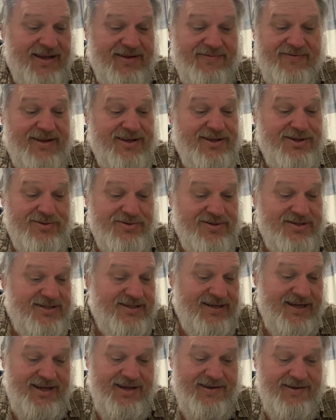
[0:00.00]
they do
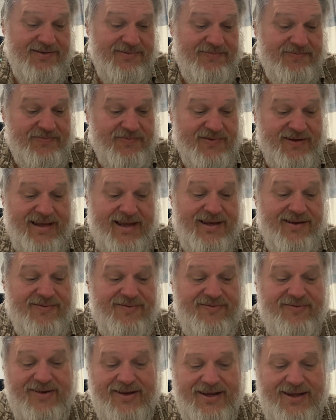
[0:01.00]
say
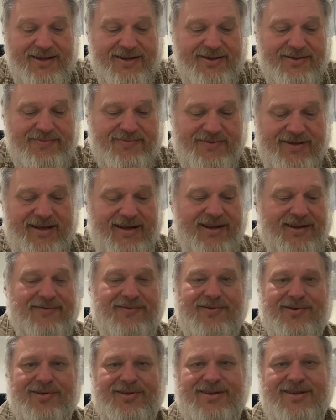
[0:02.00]
Glenfiddich, and
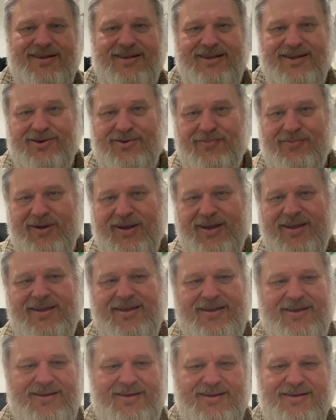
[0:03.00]
I've got it here on my
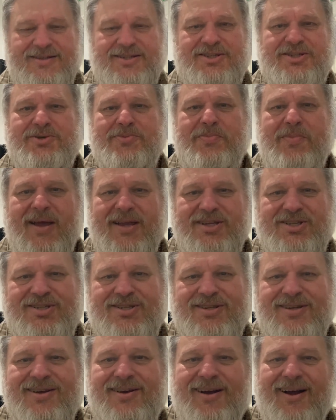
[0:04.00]

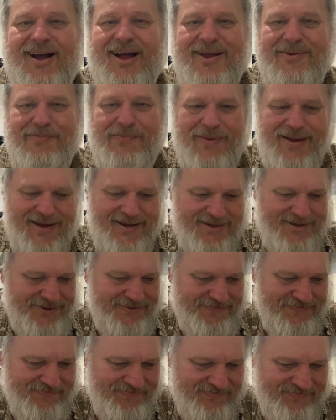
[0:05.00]
smashed iPad.
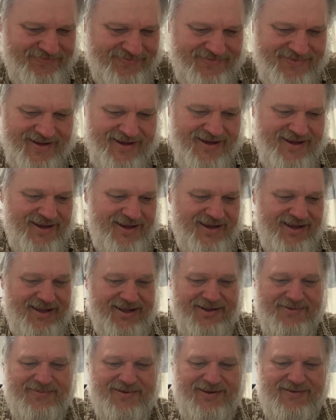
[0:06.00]

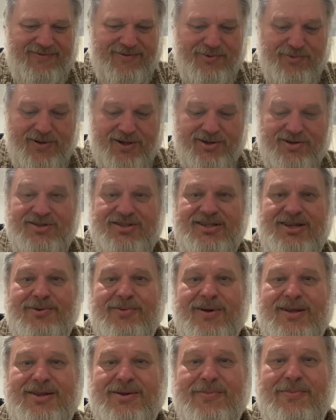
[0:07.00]
If you want to see
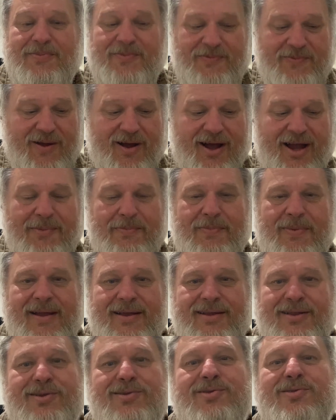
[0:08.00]
what the
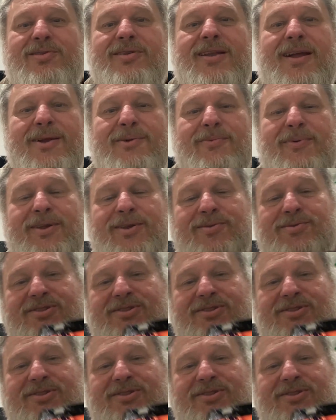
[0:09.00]
iPad looks like when you